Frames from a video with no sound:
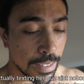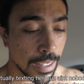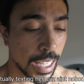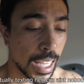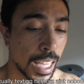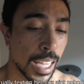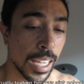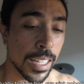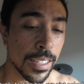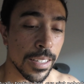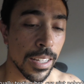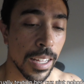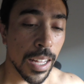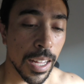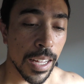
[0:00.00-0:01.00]
and
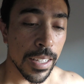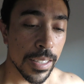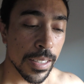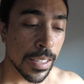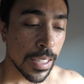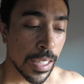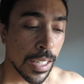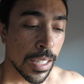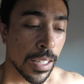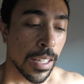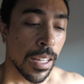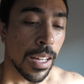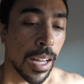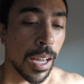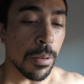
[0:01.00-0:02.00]

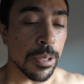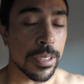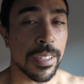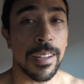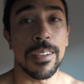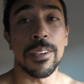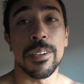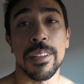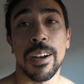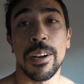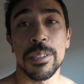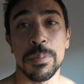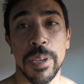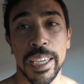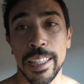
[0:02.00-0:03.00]
I was telling her that I
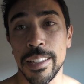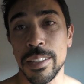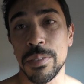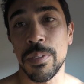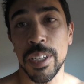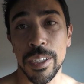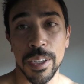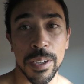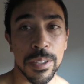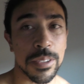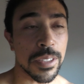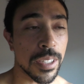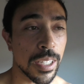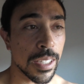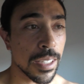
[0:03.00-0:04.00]
was making these
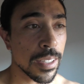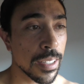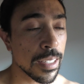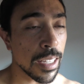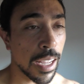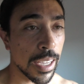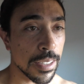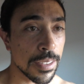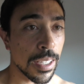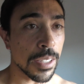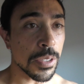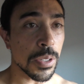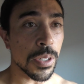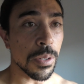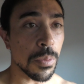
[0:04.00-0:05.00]
videos, and I
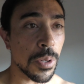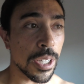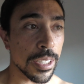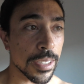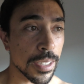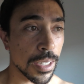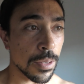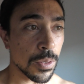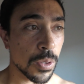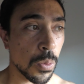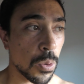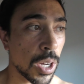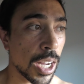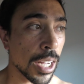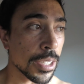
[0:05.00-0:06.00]
sent her one to
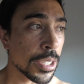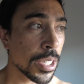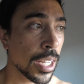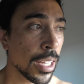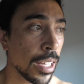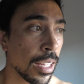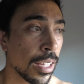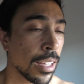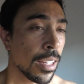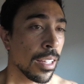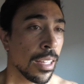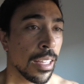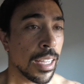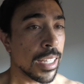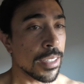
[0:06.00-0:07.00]
watch.
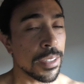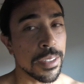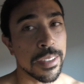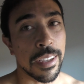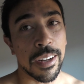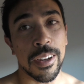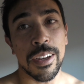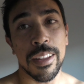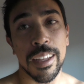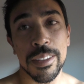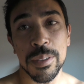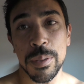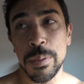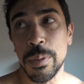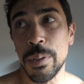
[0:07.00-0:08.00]
And she said, "Oh,
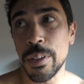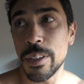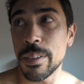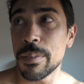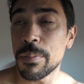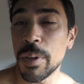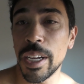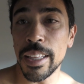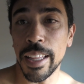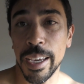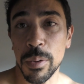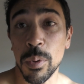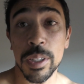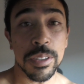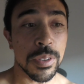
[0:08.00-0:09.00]
that's cool, but
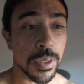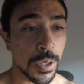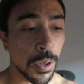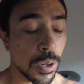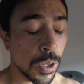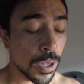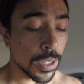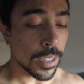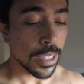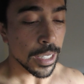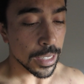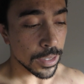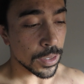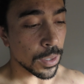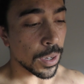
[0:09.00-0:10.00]
like, what's your goal?"
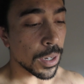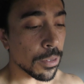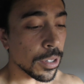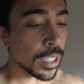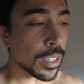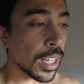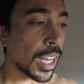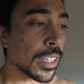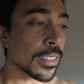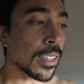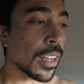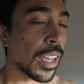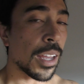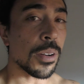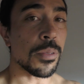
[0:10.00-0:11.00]
And so I realized
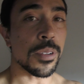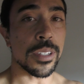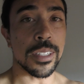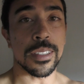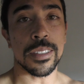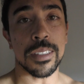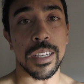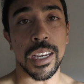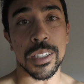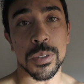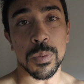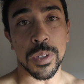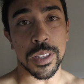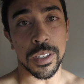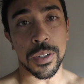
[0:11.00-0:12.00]
that I hadn't really
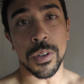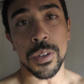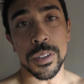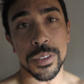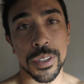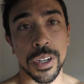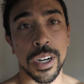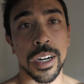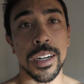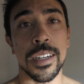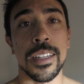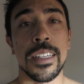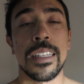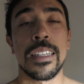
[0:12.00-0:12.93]
discussed what the goals are.